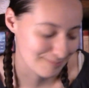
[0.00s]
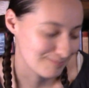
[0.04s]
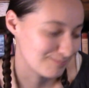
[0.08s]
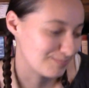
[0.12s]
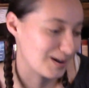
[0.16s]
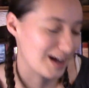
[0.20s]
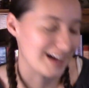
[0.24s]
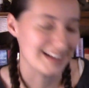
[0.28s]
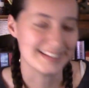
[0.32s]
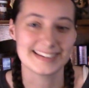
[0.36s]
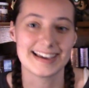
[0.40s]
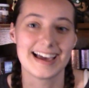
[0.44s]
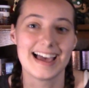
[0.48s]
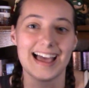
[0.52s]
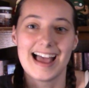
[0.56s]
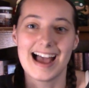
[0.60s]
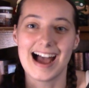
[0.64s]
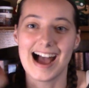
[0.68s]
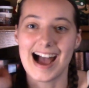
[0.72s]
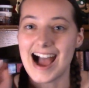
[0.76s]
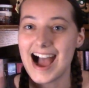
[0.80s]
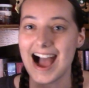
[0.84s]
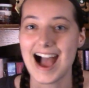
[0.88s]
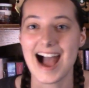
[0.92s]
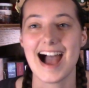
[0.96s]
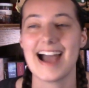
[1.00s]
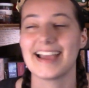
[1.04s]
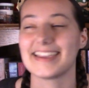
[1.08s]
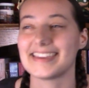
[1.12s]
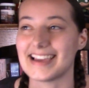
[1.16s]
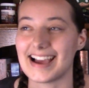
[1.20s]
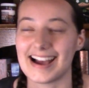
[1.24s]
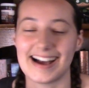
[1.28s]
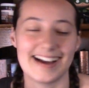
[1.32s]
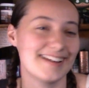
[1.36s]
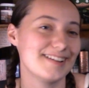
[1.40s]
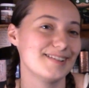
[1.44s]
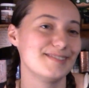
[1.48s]
But
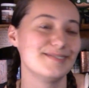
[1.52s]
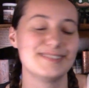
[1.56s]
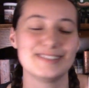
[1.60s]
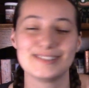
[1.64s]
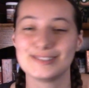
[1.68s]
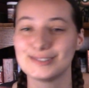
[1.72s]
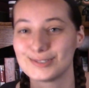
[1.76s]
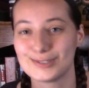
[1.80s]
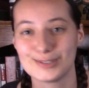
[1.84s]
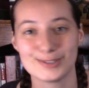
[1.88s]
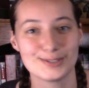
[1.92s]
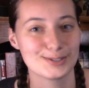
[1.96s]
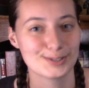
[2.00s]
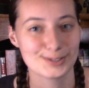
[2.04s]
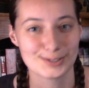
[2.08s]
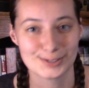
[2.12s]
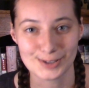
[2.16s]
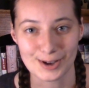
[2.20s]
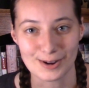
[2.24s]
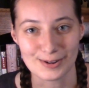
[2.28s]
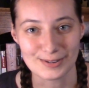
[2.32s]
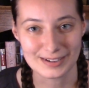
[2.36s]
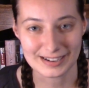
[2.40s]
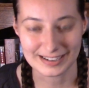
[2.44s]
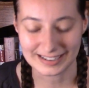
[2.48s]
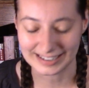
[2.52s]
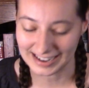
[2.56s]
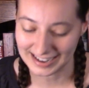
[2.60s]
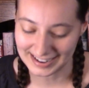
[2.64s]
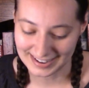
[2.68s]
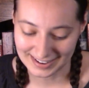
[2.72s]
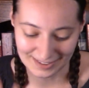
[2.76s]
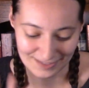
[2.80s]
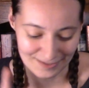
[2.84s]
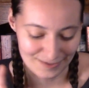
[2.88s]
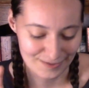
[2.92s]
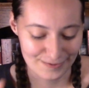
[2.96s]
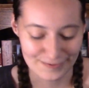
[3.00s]
yeah, it was so good.